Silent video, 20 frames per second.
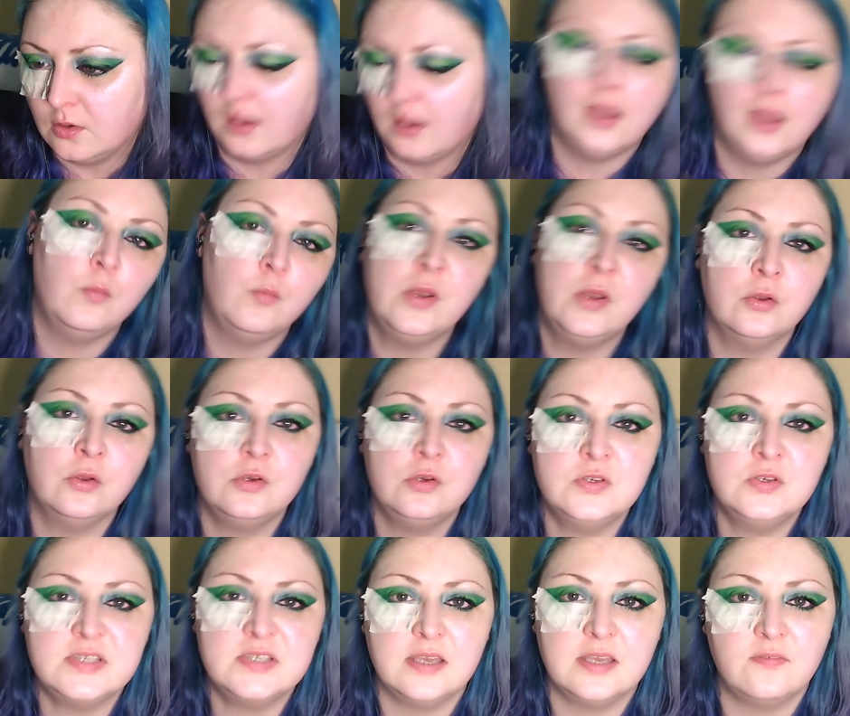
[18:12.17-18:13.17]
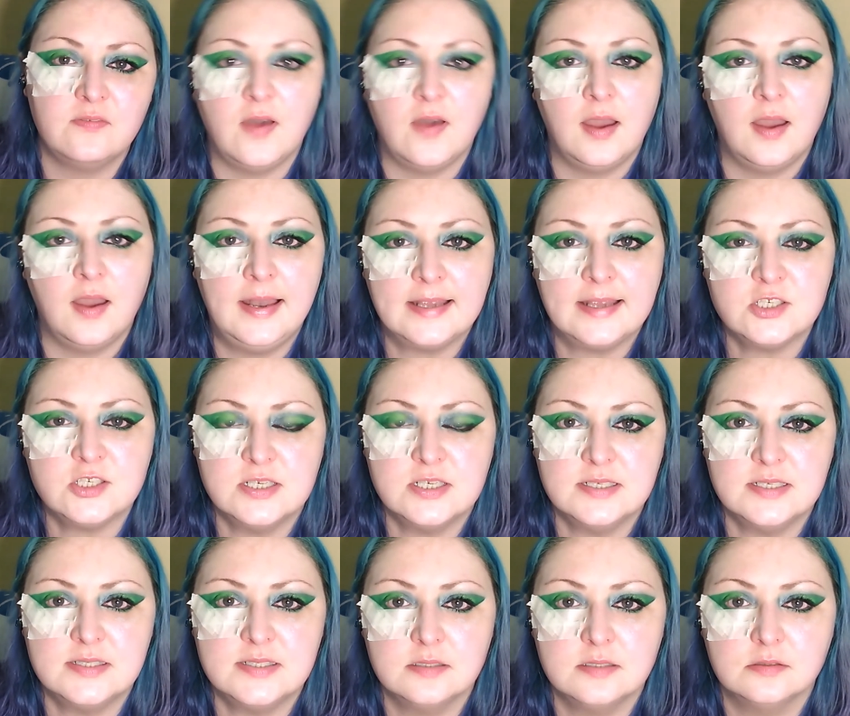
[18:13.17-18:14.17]
And we're not using it for
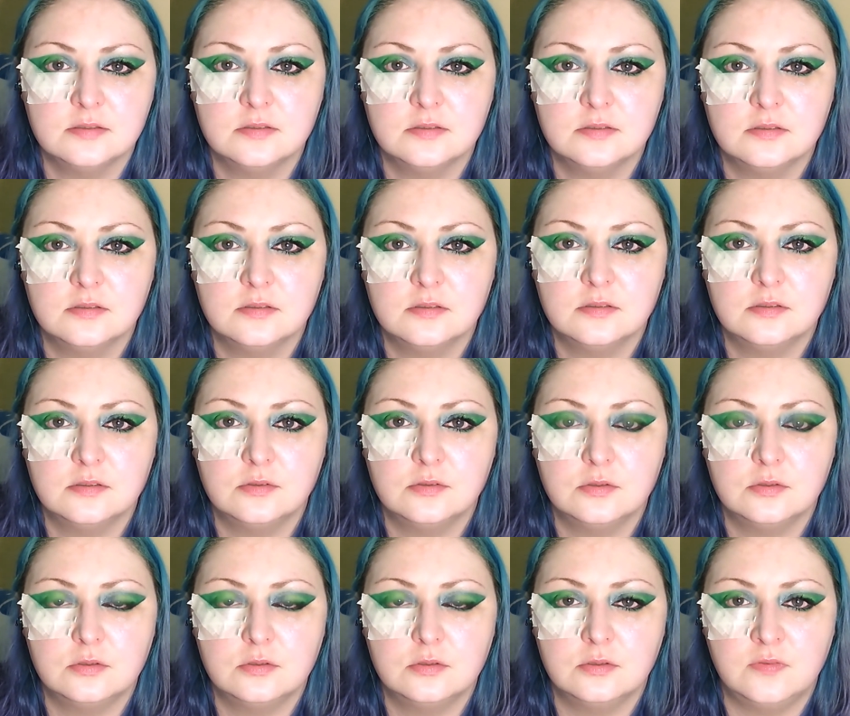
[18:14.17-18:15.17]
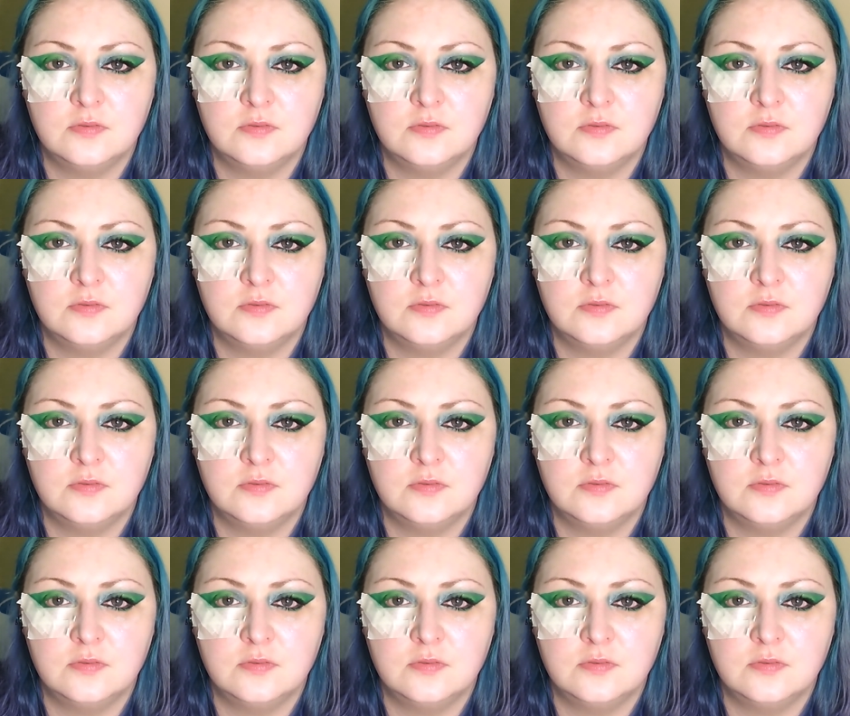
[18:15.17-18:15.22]
eyelashes or